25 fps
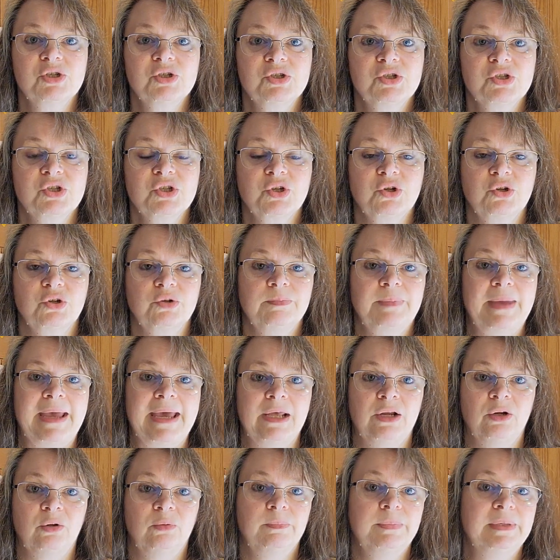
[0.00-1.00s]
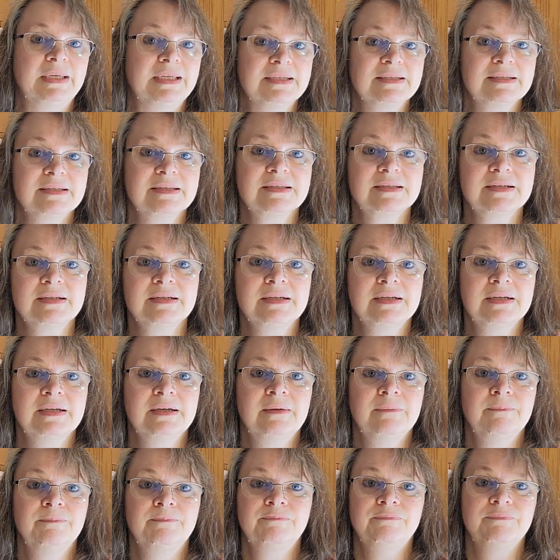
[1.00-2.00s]
skirt panel piece,
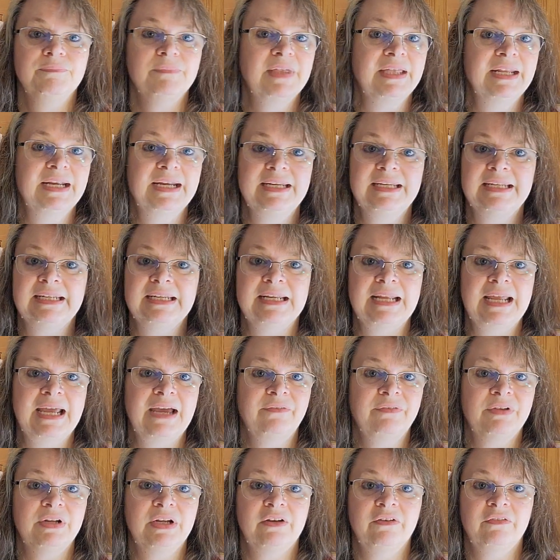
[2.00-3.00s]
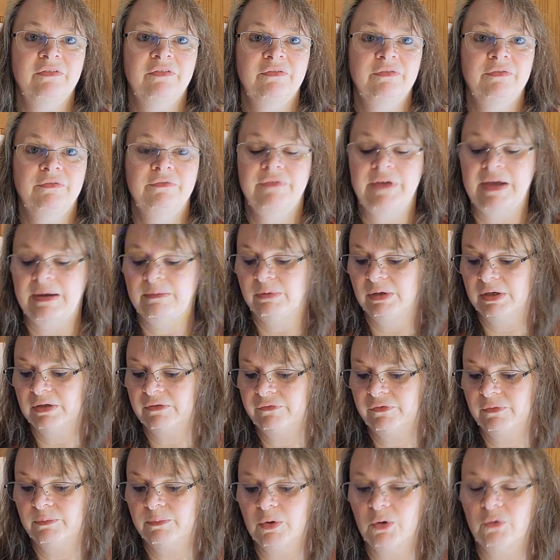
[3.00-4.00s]
and I didn't have enough fabric
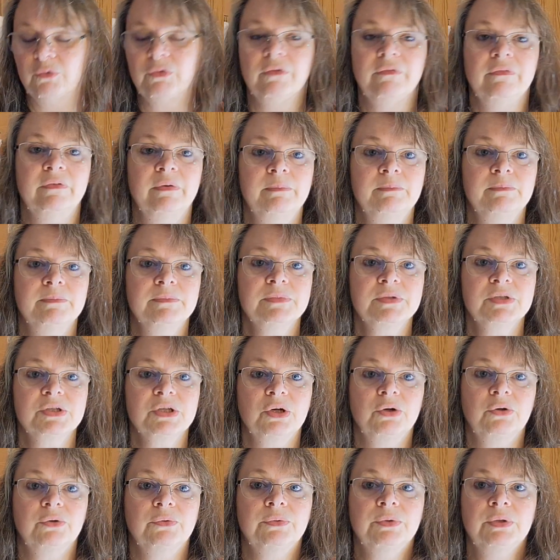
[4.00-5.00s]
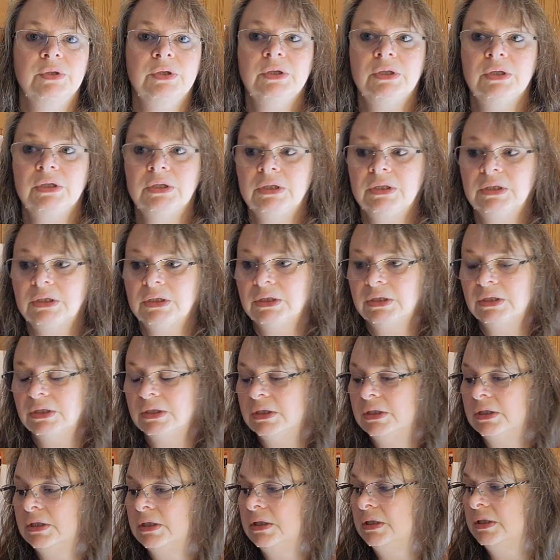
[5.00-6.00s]
for both of them, so
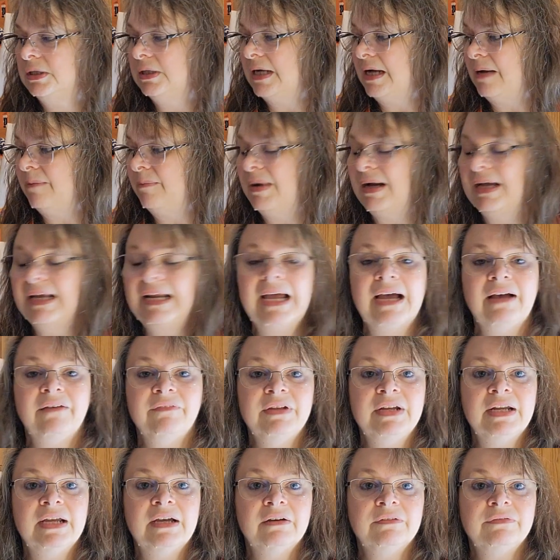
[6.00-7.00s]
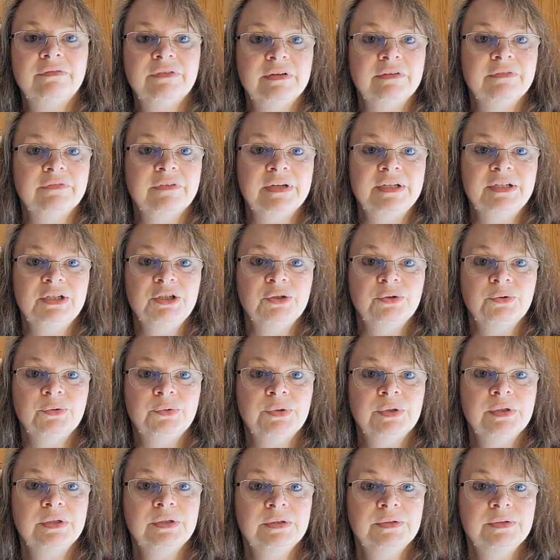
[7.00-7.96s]
I might have enough if I do